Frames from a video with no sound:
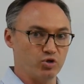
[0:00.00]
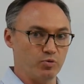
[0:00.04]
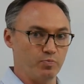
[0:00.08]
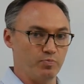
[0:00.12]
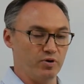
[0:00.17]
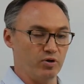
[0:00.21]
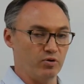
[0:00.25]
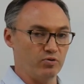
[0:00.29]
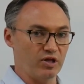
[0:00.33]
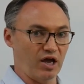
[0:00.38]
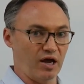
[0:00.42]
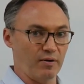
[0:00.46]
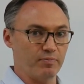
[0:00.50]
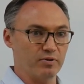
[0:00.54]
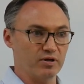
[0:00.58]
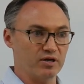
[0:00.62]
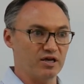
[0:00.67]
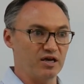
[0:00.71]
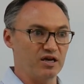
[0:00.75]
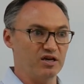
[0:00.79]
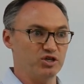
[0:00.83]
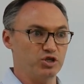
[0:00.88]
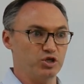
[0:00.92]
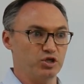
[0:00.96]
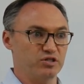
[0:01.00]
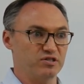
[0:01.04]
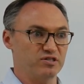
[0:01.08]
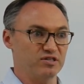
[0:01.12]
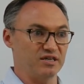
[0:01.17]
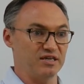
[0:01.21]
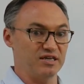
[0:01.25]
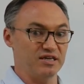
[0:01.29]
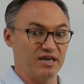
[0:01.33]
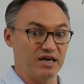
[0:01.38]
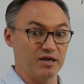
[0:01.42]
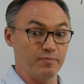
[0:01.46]
to build applications
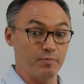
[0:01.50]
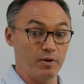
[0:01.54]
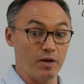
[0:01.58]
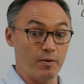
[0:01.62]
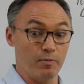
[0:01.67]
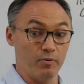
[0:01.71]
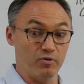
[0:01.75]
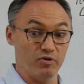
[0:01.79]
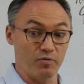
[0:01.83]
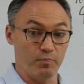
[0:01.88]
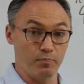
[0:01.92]
and get people